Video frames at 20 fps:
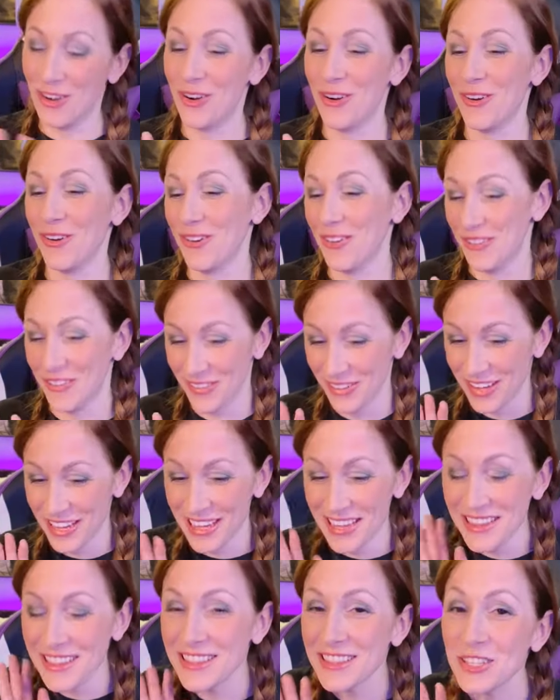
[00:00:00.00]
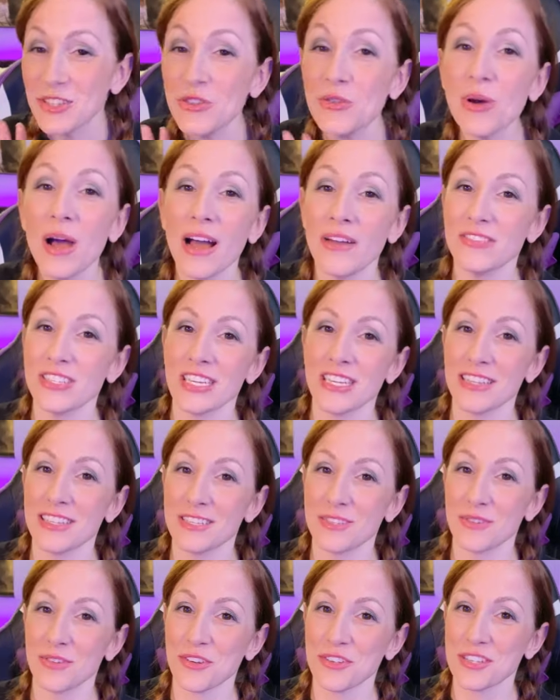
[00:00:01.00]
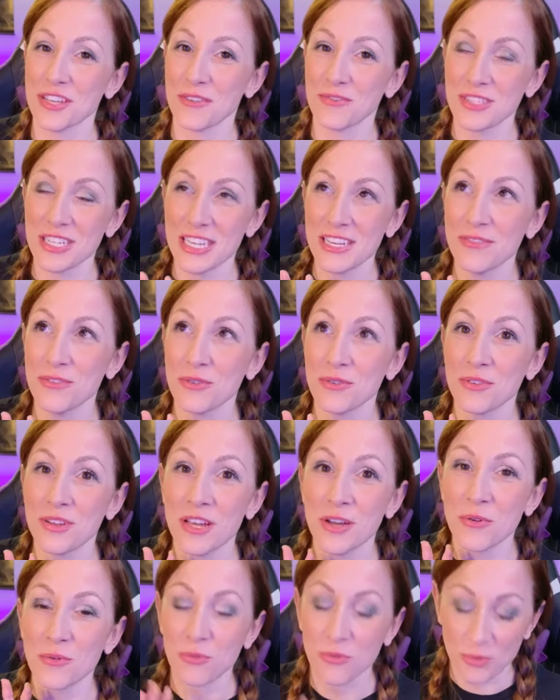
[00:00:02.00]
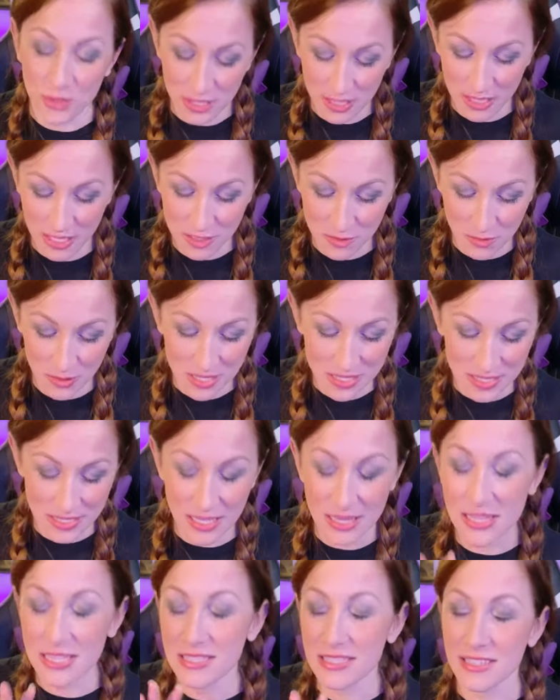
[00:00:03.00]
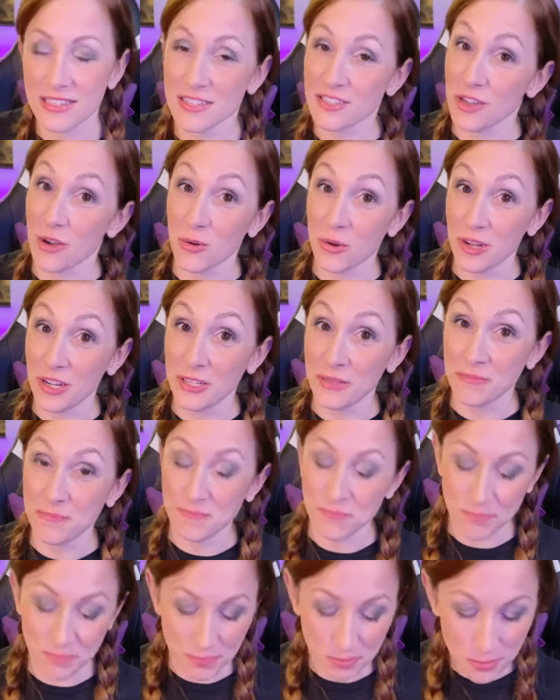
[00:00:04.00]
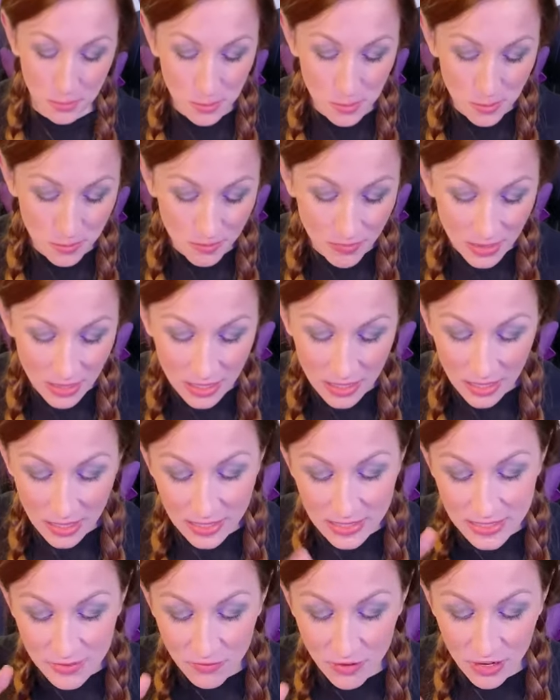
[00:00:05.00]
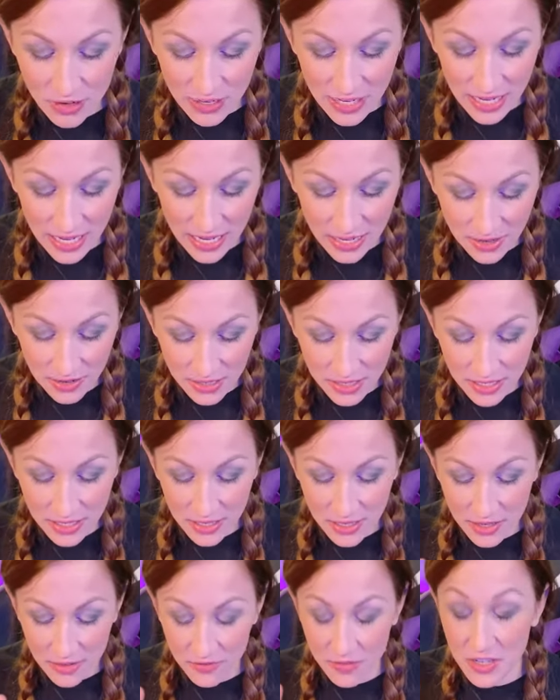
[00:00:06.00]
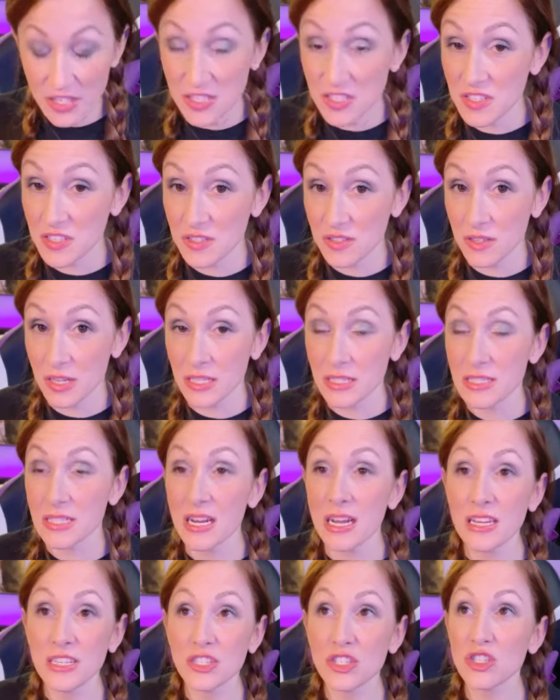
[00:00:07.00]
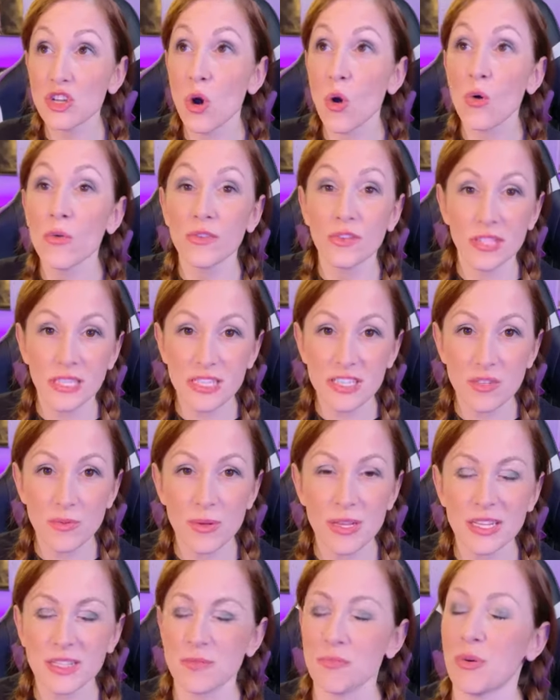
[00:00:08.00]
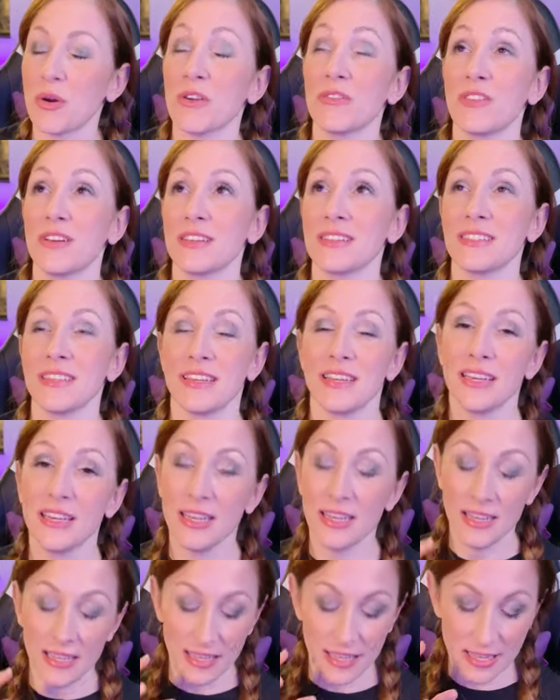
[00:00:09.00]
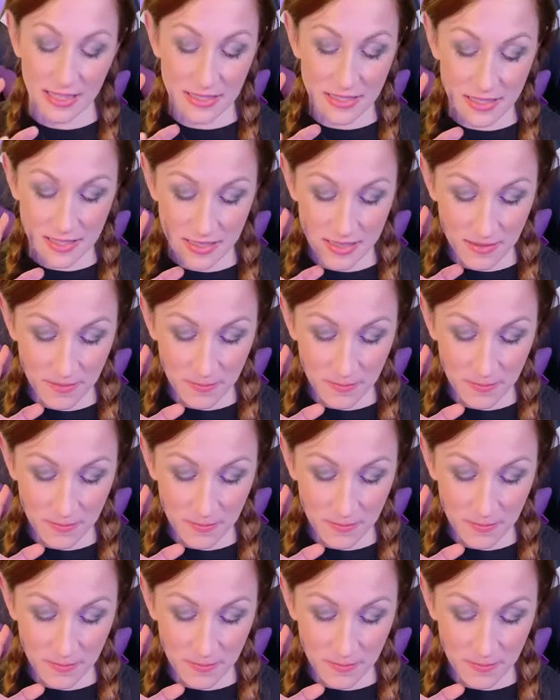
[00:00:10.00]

oh, you have to get this for yourself to even realize what this, this is so good. It's very airy, very, it's not overly sweet, it's perfect. It's